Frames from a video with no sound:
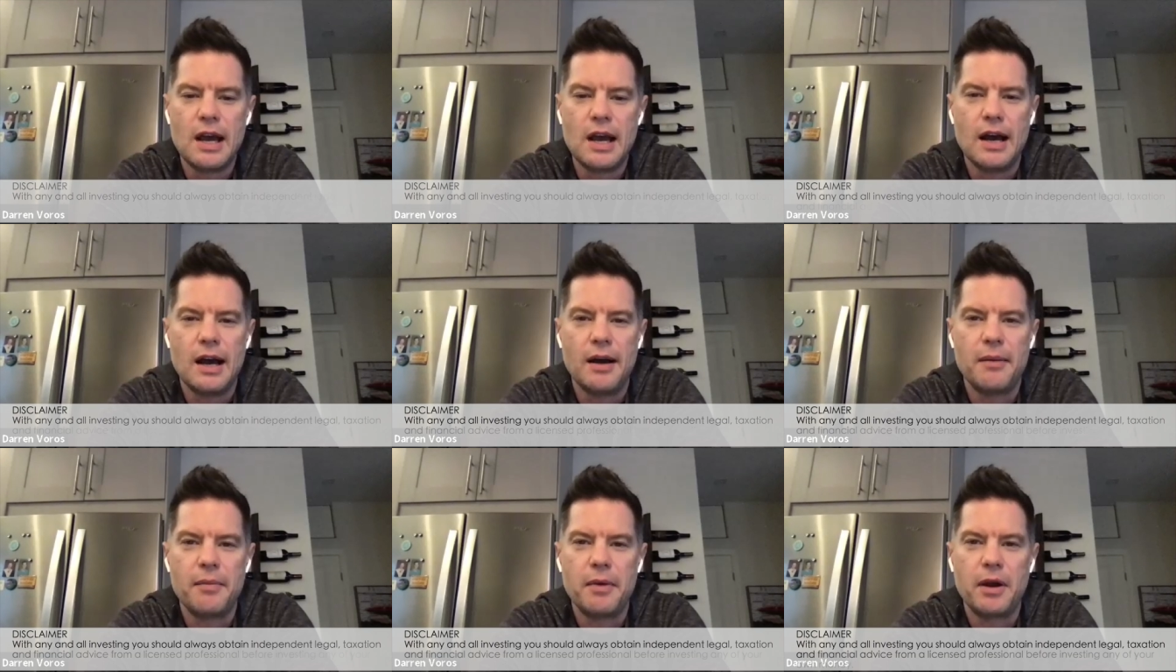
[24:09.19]

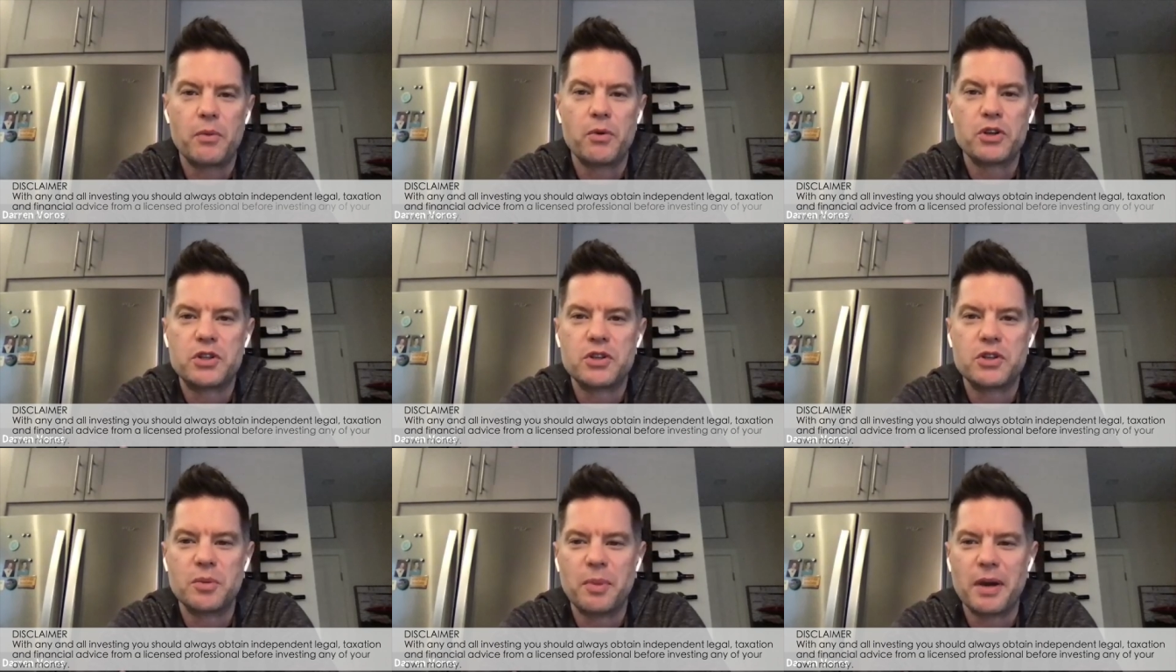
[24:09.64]
I
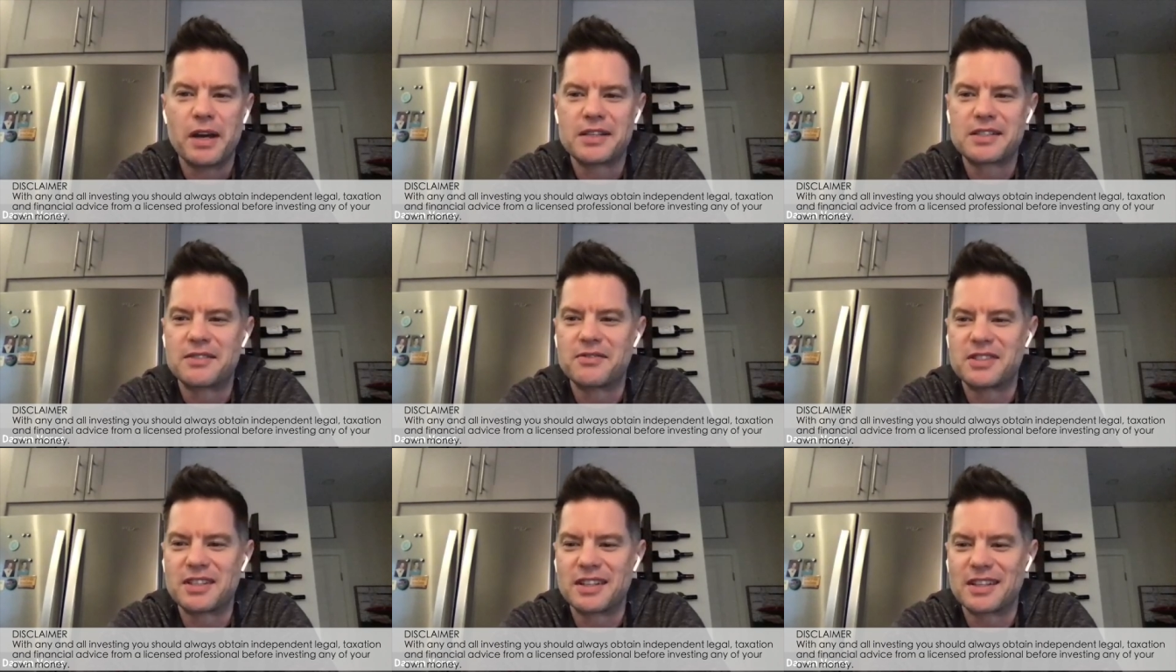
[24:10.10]
wish you the
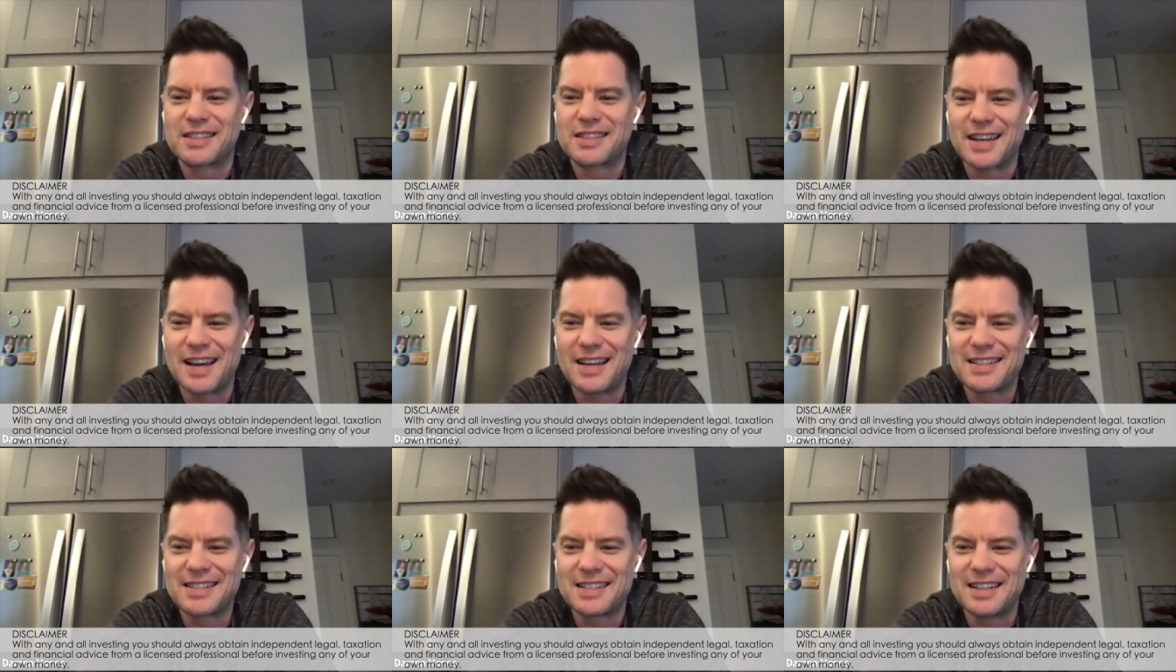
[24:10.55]
best of
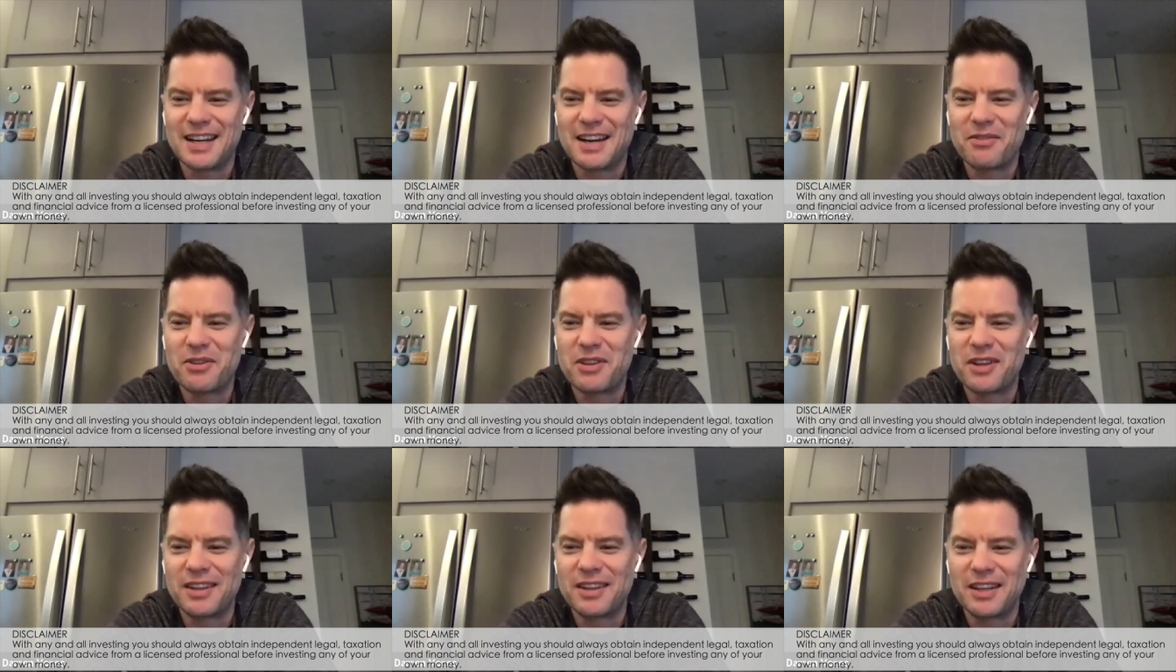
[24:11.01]
success in
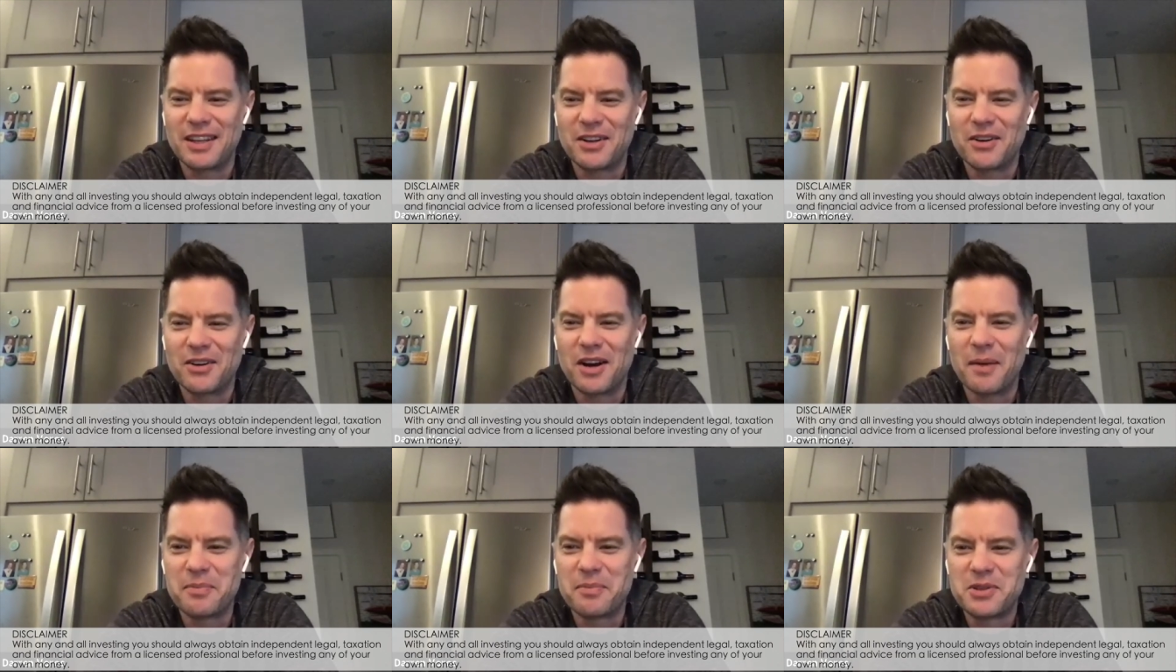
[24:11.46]
everything that
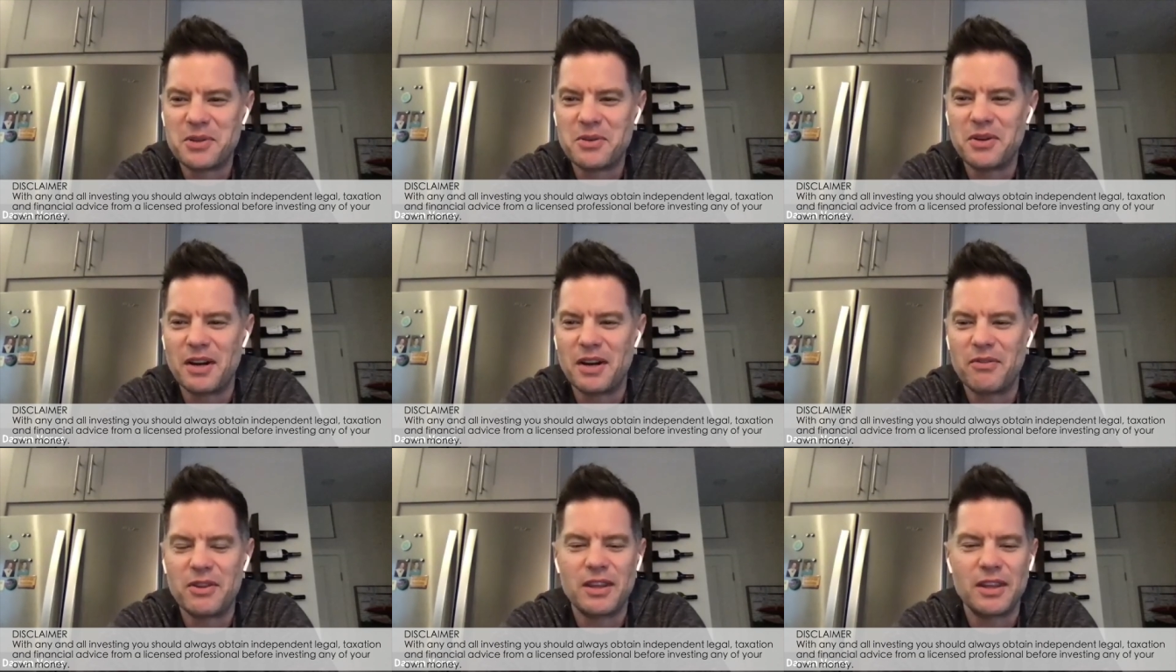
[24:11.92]
you're up to
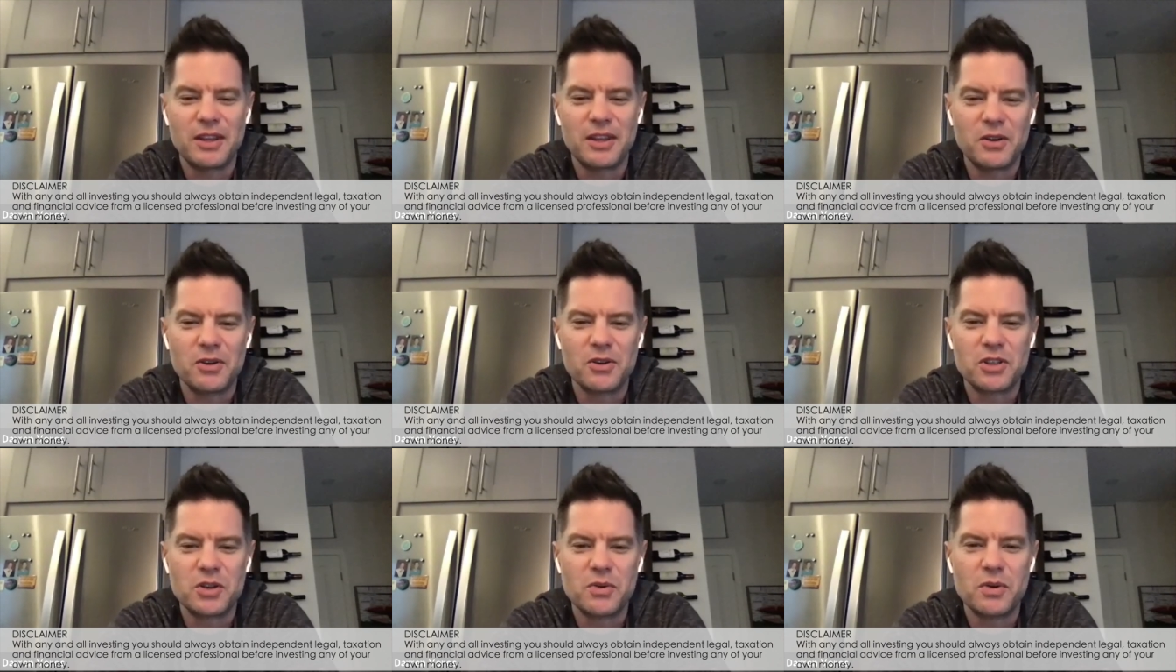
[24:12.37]
and everything
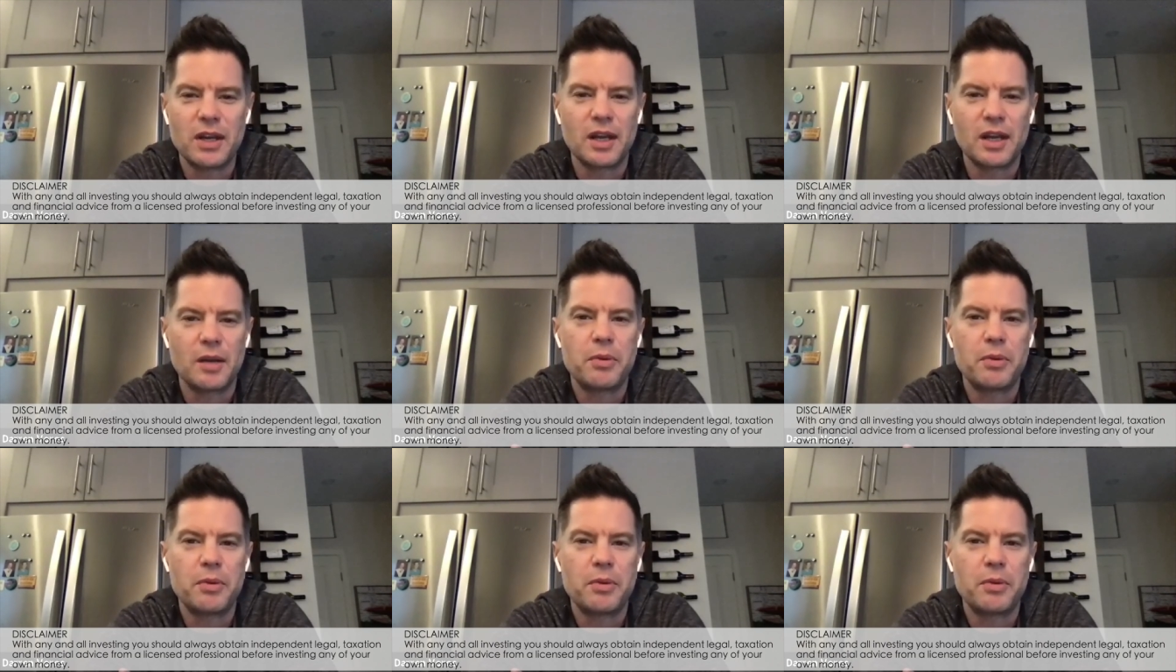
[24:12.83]
you're doing,